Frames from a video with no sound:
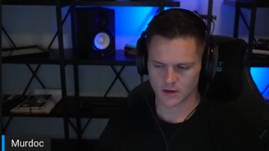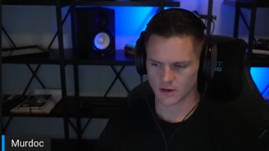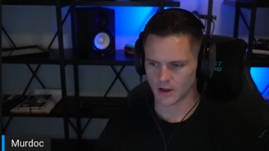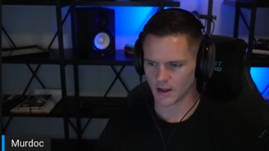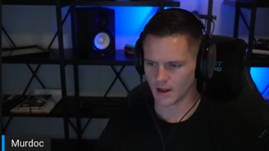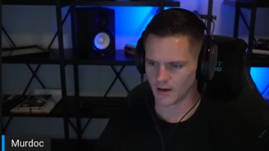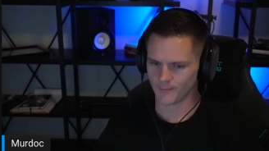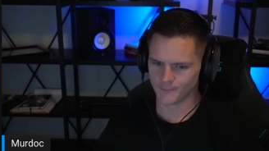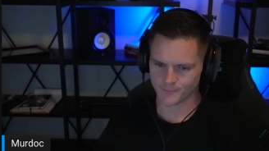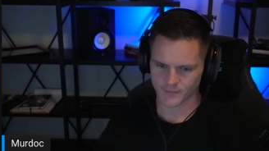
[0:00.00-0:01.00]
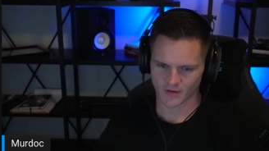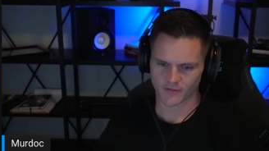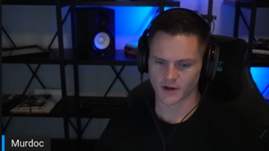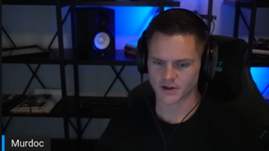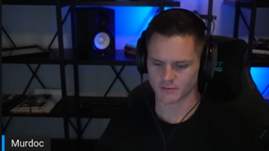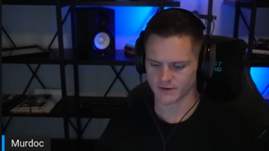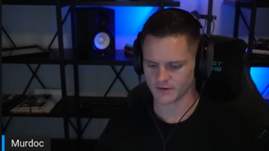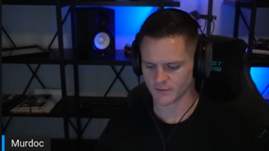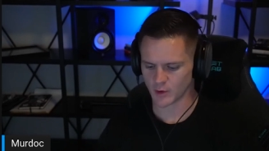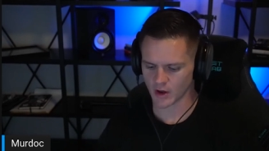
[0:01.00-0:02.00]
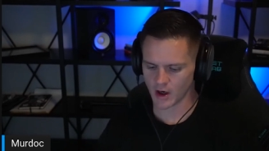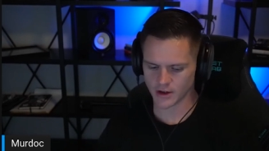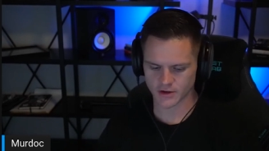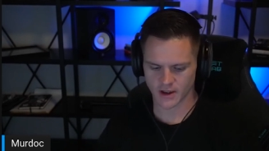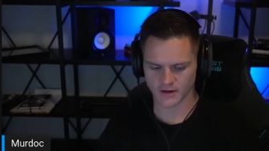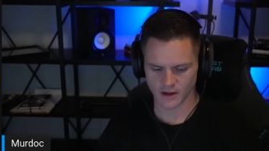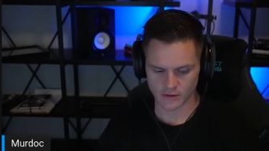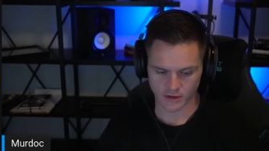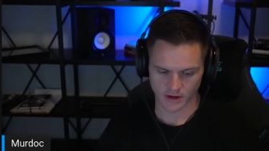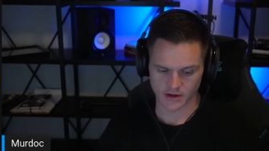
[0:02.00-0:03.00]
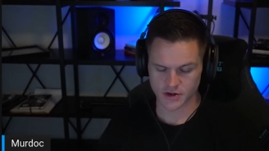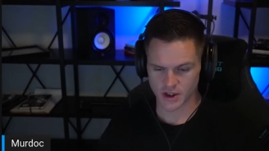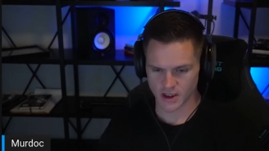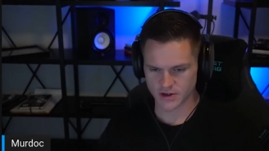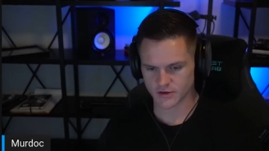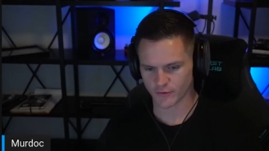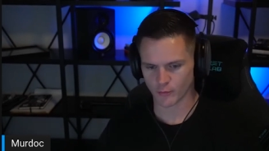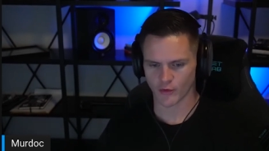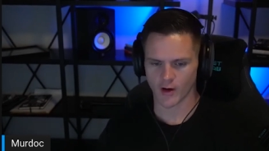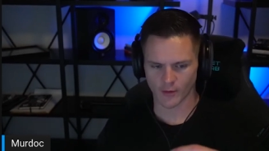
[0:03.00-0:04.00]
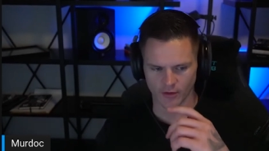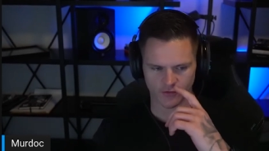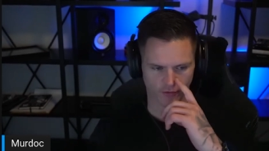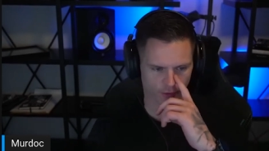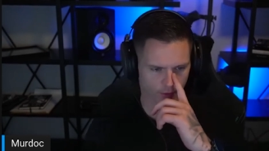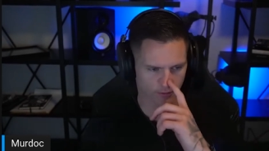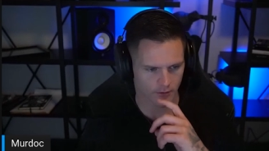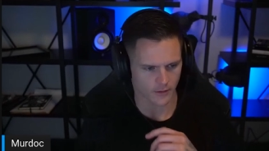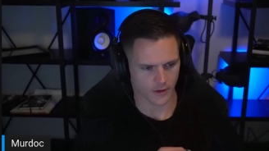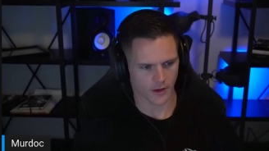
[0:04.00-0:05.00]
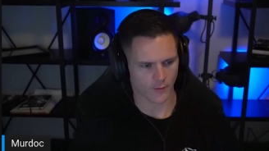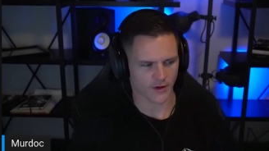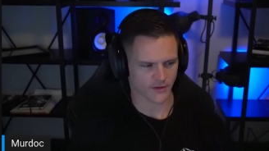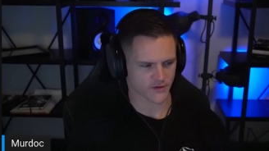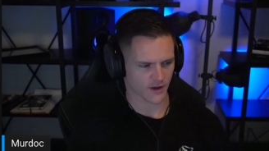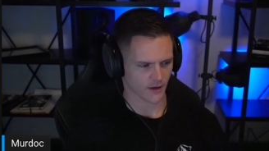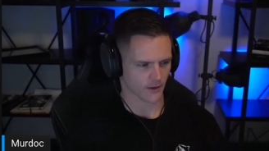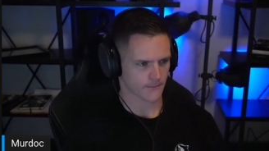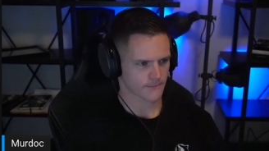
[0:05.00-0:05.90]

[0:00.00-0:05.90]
um, a function within the smart contract that you could change those parameters or, or help me understand there?